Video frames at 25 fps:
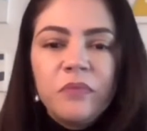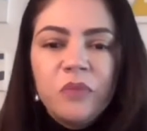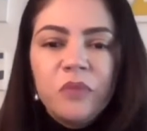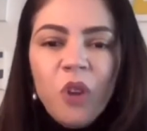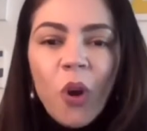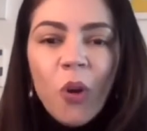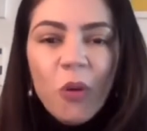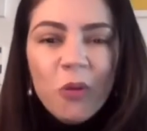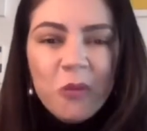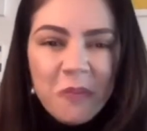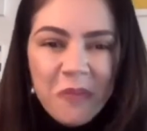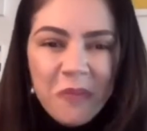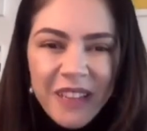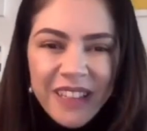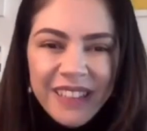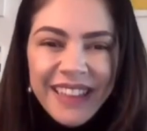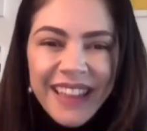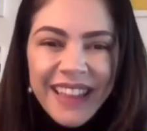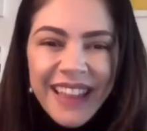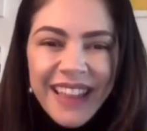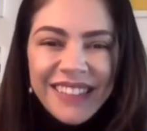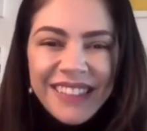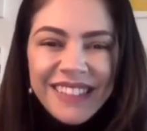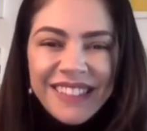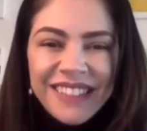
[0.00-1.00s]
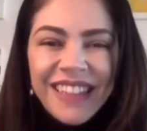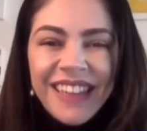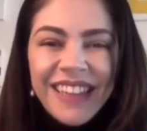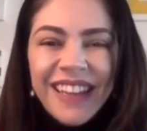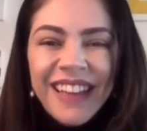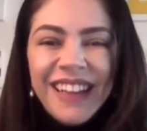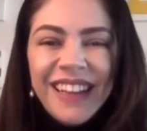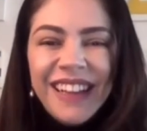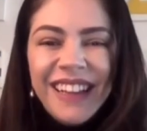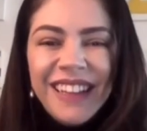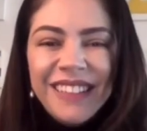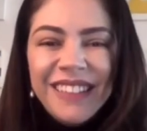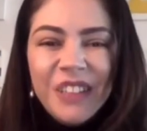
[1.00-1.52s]
told me that
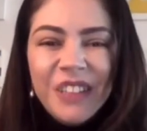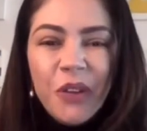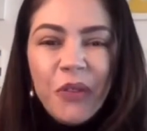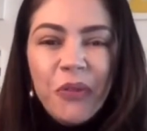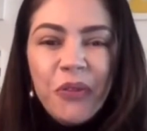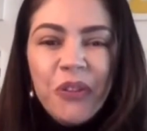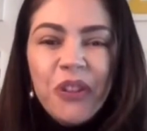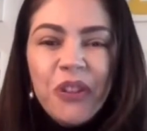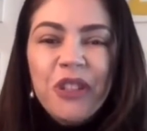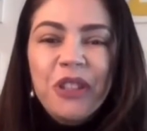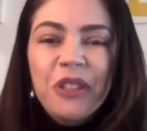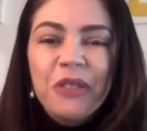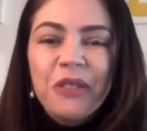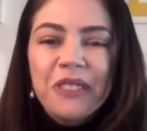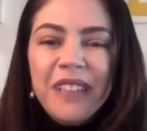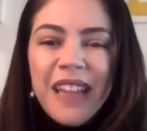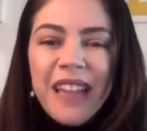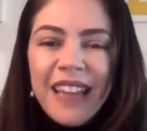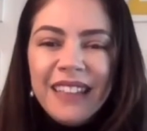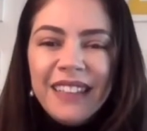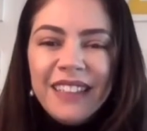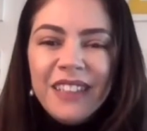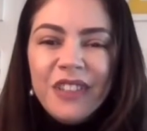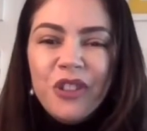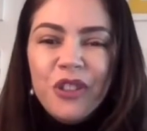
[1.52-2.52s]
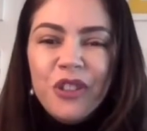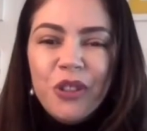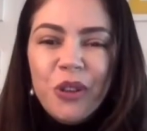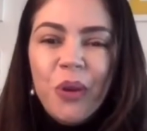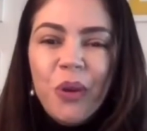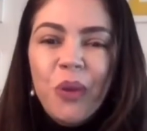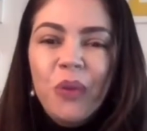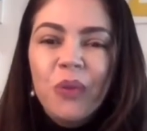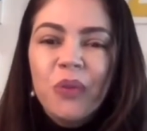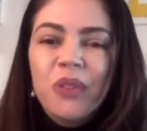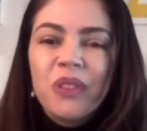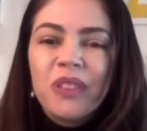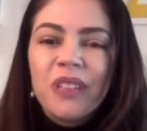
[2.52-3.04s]
uh, the official data
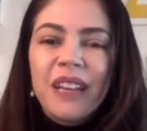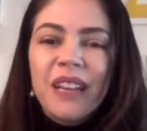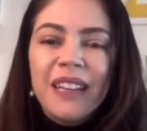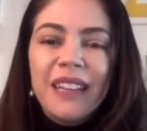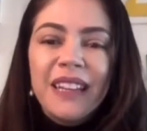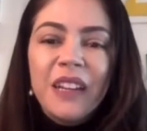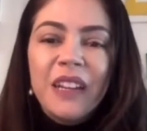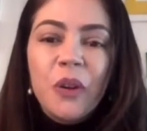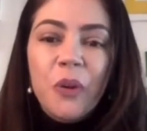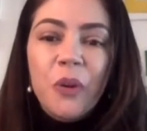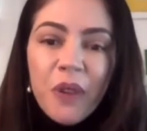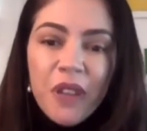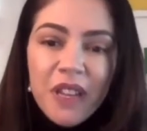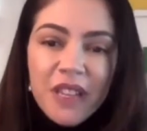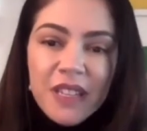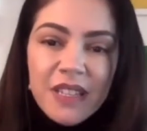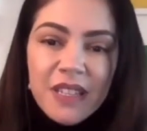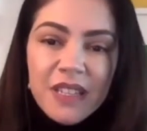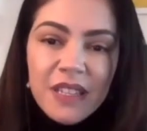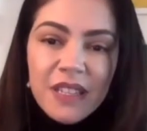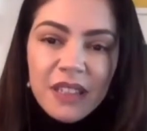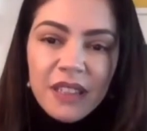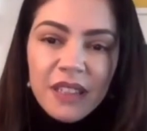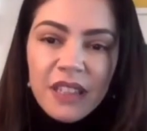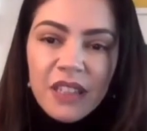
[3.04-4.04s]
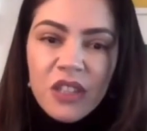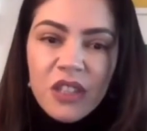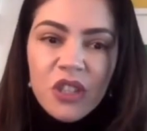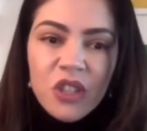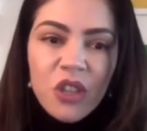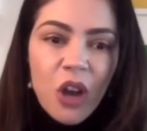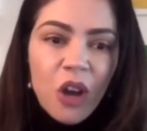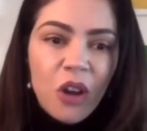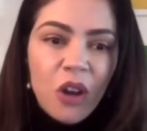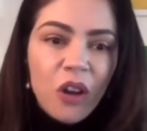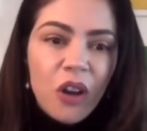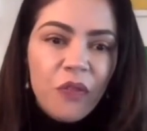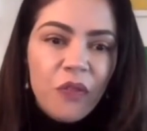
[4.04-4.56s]
shows an increase in the
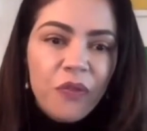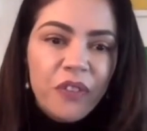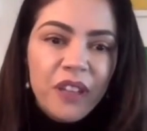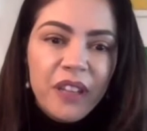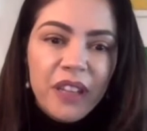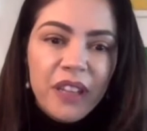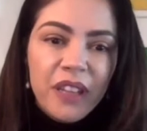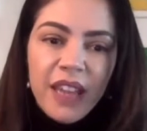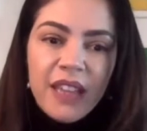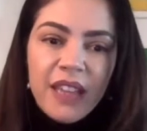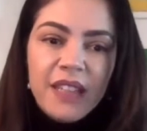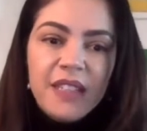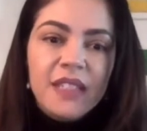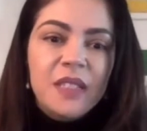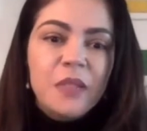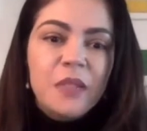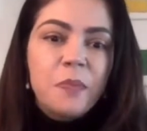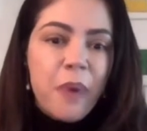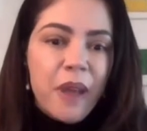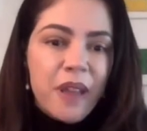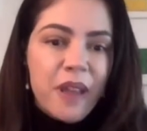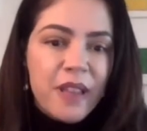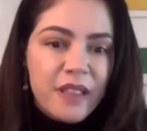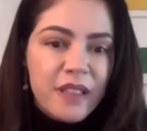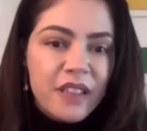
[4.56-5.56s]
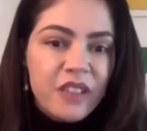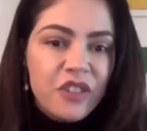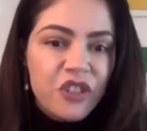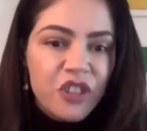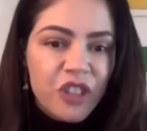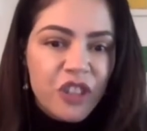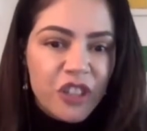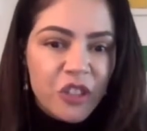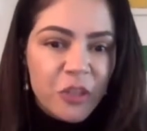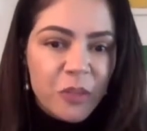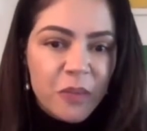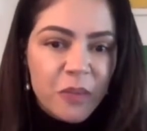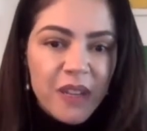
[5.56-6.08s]
stock of the cases pending
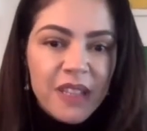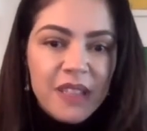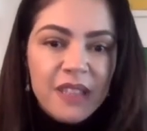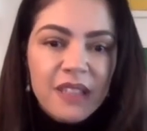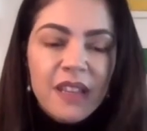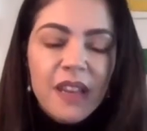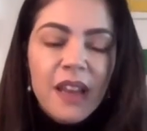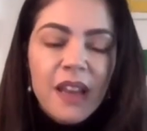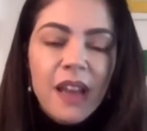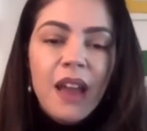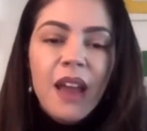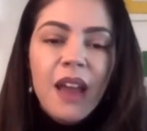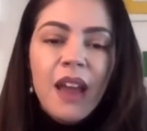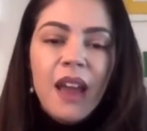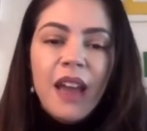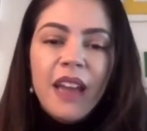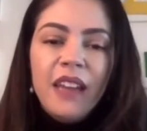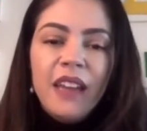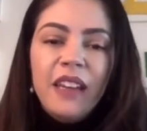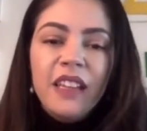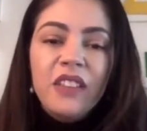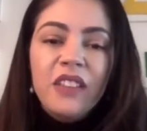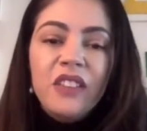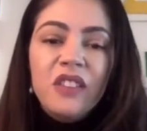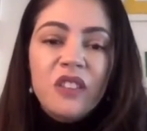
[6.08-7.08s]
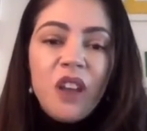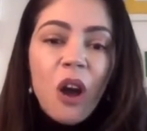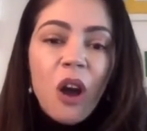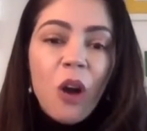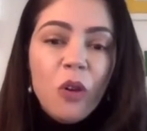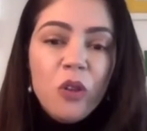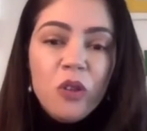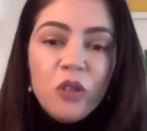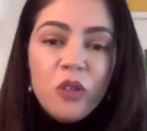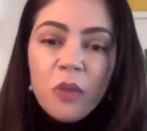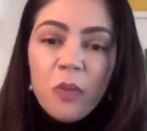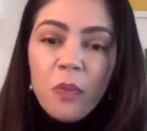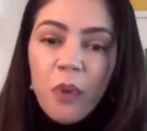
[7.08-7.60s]
judgment. And it's
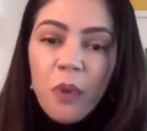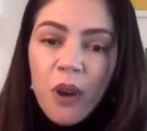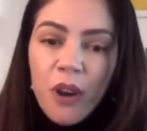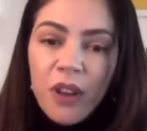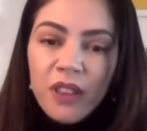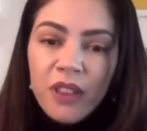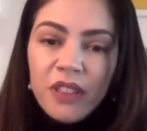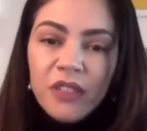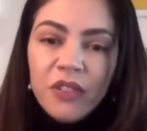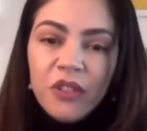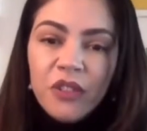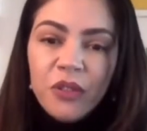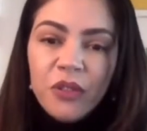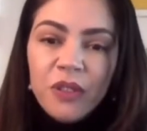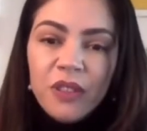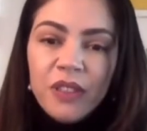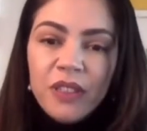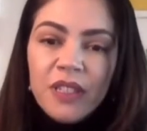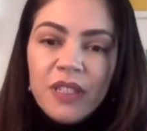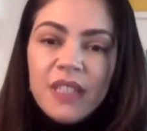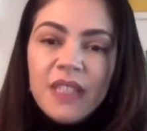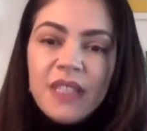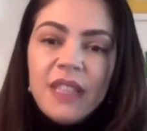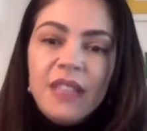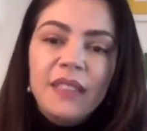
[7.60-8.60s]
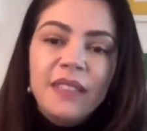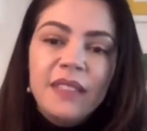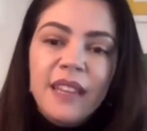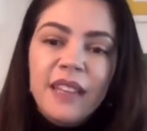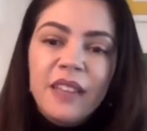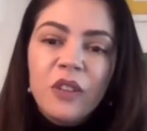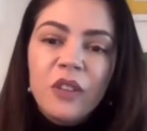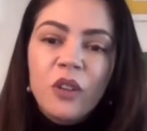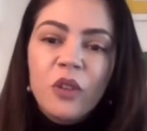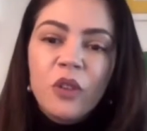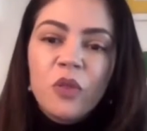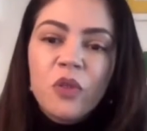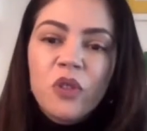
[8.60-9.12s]
also important to understand
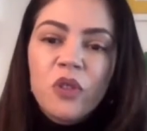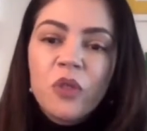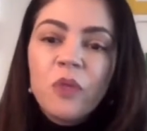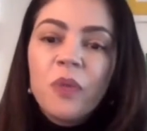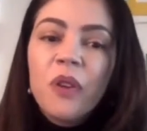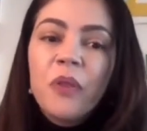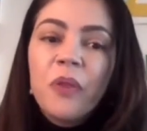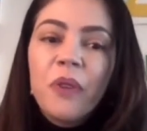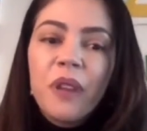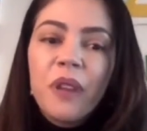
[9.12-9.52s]
that consumer